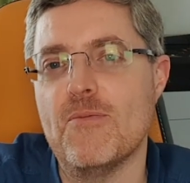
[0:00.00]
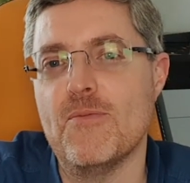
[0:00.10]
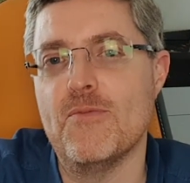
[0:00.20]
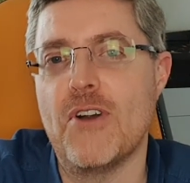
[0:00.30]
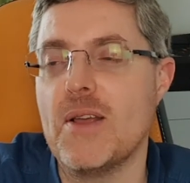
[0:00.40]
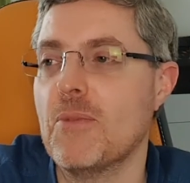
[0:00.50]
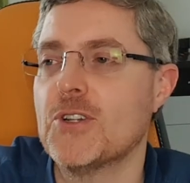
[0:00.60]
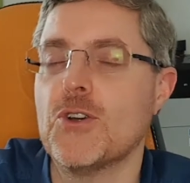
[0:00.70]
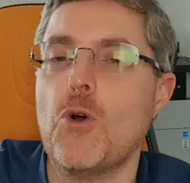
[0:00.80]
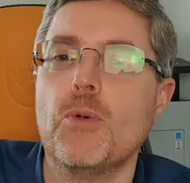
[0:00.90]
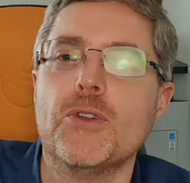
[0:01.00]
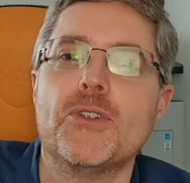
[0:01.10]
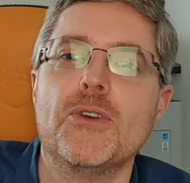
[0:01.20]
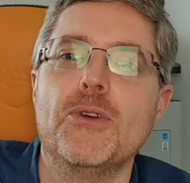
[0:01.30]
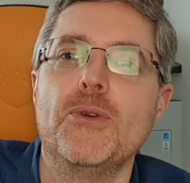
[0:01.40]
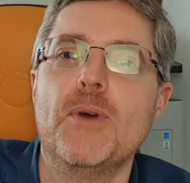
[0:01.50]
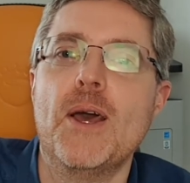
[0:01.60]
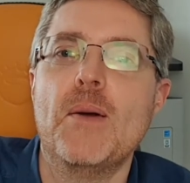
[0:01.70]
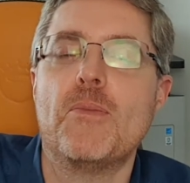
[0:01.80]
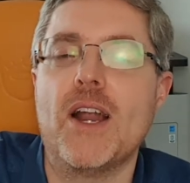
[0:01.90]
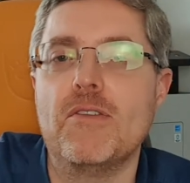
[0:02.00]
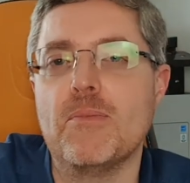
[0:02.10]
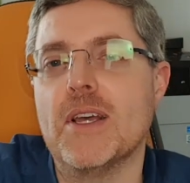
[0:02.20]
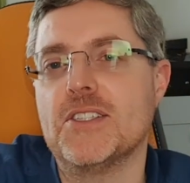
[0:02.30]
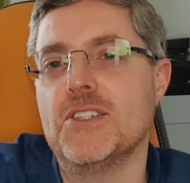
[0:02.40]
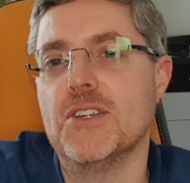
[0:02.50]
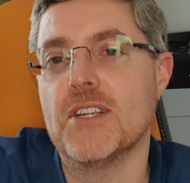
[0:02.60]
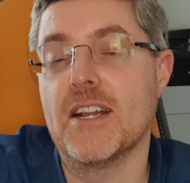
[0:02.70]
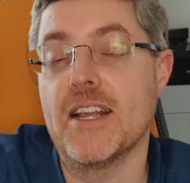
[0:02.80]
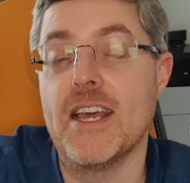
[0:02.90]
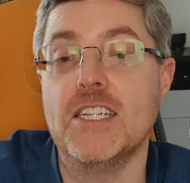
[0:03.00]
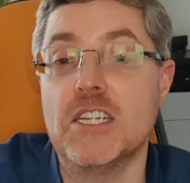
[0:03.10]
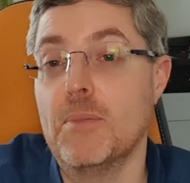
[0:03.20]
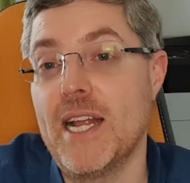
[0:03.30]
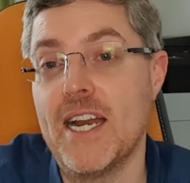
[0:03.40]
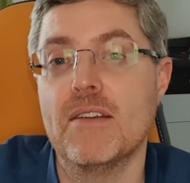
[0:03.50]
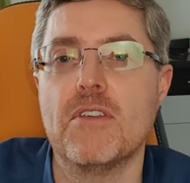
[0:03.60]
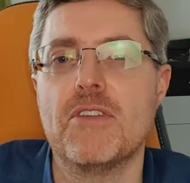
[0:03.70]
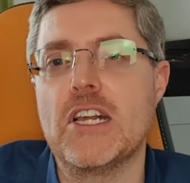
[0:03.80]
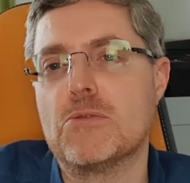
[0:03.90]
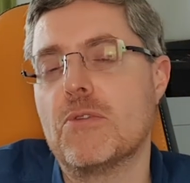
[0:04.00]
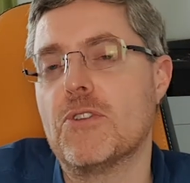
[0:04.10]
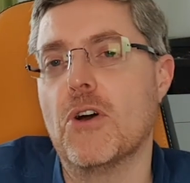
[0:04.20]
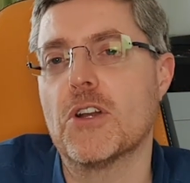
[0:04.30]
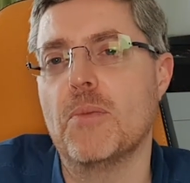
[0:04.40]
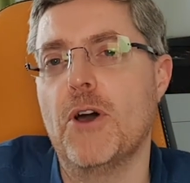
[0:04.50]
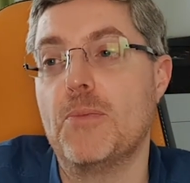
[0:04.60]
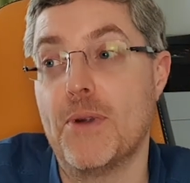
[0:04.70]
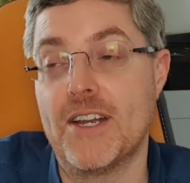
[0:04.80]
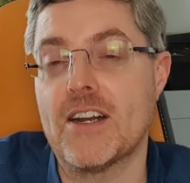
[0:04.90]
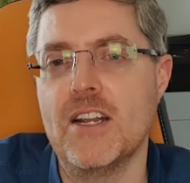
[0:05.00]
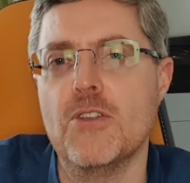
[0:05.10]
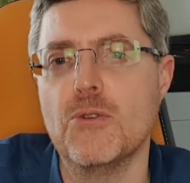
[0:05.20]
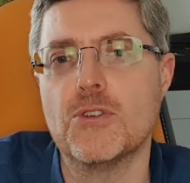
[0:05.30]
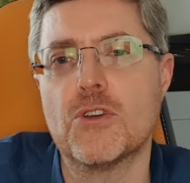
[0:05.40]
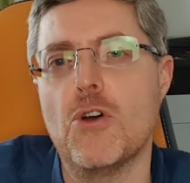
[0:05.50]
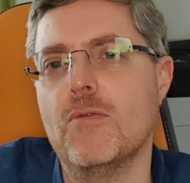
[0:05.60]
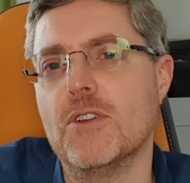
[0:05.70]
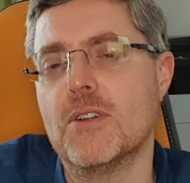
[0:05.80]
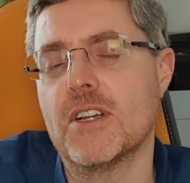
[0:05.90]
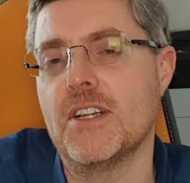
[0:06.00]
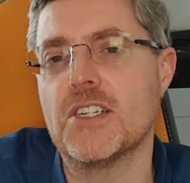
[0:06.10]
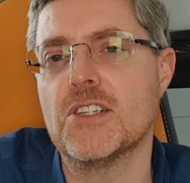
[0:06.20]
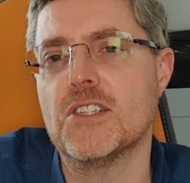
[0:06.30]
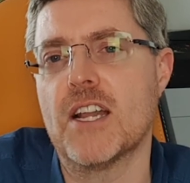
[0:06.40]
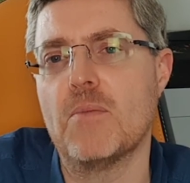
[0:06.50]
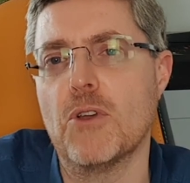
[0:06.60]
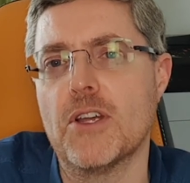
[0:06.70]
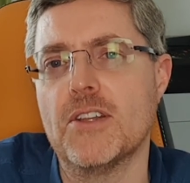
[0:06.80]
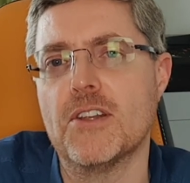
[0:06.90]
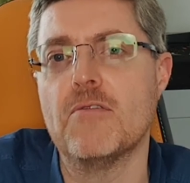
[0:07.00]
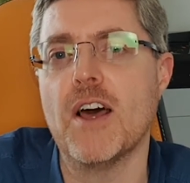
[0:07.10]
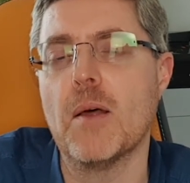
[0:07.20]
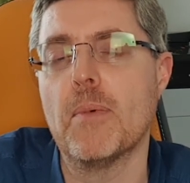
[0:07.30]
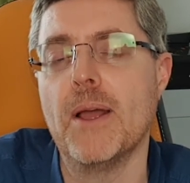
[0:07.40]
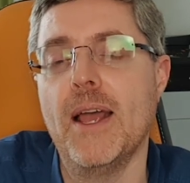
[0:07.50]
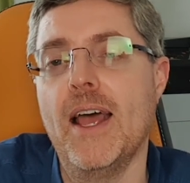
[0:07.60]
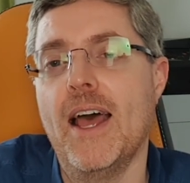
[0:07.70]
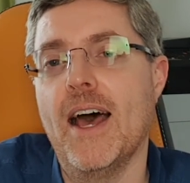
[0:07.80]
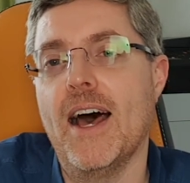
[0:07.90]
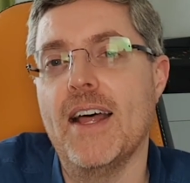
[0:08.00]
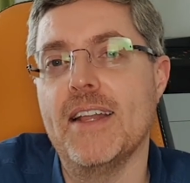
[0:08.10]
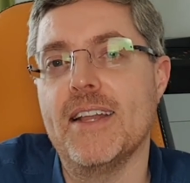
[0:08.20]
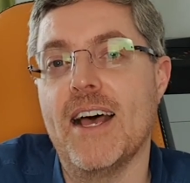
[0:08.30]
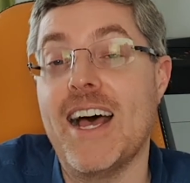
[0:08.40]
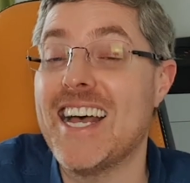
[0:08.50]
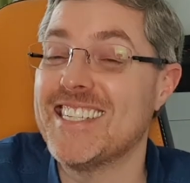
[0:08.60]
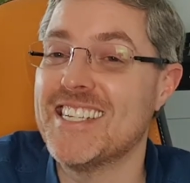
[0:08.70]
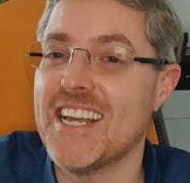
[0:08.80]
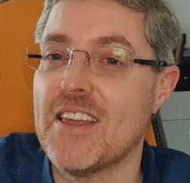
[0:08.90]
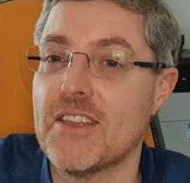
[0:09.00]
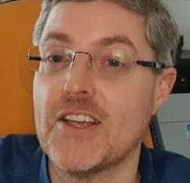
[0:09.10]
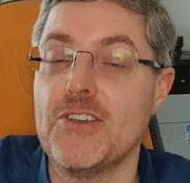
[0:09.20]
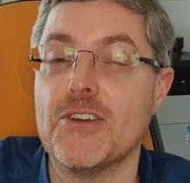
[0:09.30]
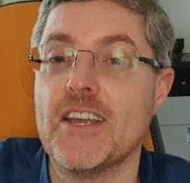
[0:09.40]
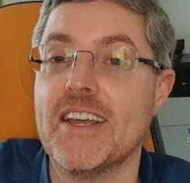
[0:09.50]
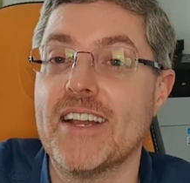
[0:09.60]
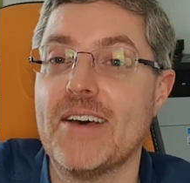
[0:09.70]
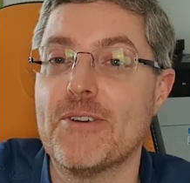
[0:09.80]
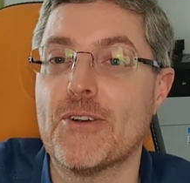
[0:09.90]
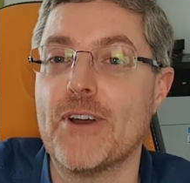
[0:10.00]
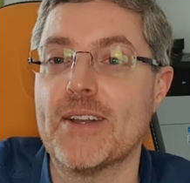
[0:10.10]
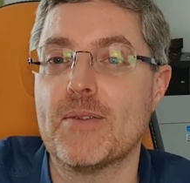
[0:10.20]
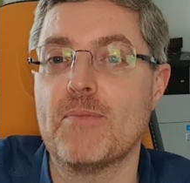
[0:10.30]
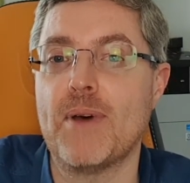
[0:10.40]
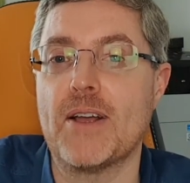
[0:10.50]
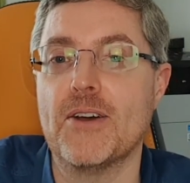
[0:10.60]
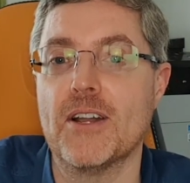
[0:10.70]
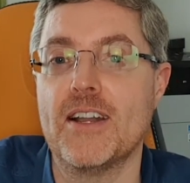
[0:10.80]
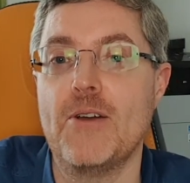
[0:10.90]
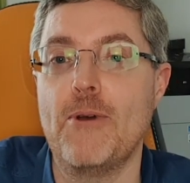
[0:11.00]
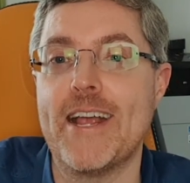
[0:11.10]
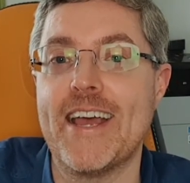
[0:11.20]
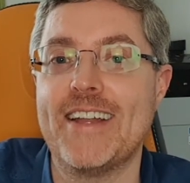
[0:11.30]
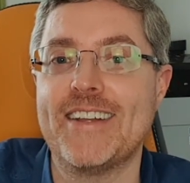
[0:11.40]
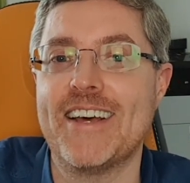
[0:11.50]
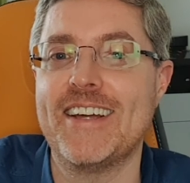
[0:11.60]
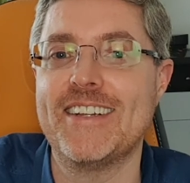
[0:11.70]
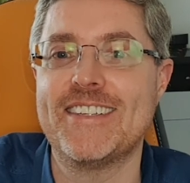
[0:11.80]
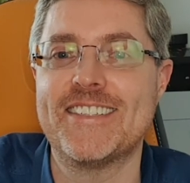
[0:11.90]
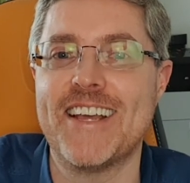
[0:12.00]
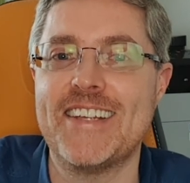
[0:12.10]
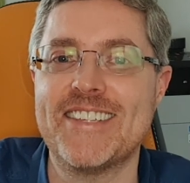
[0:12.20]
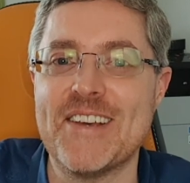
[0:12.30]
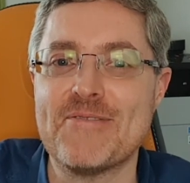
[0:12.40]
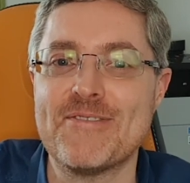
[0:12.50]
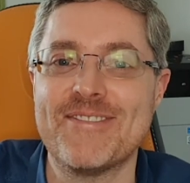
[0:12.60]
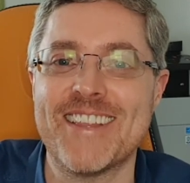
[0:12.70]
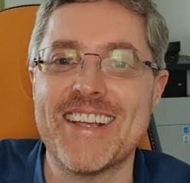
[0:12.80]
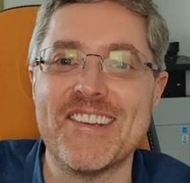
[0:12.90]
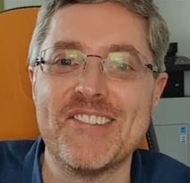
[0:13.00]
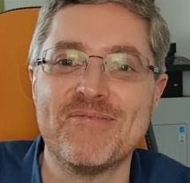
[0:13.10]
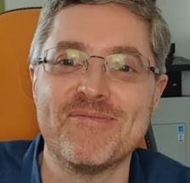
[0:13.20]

very much open to private messages and engaging with any of the things we've talked about, particularly those COVID conditions that I'm looking to develop. And as I say, thank you again. Have a great bank holiday weekend and stay safe. Thank you.